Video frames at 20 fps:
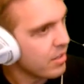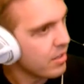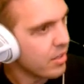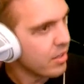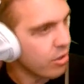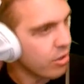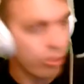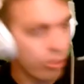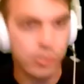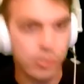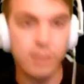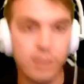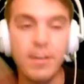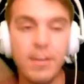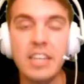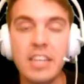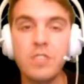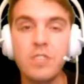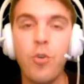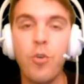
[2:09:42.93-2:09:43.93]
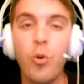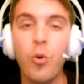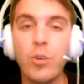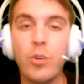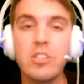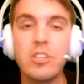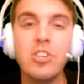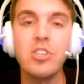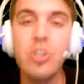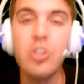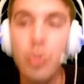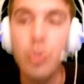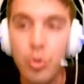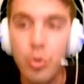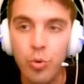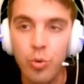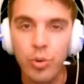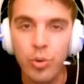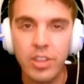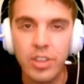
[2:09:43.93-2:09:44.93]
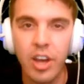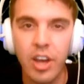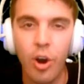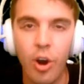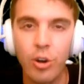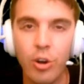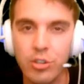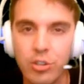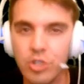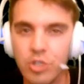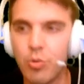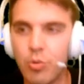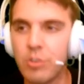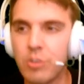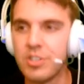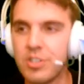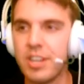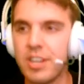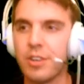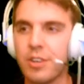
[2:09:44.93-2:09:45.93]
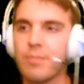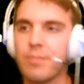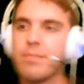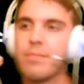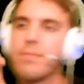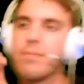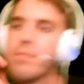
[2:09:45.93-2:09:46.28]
You know, or you can fast forward to the Arnold Schwarzenegger.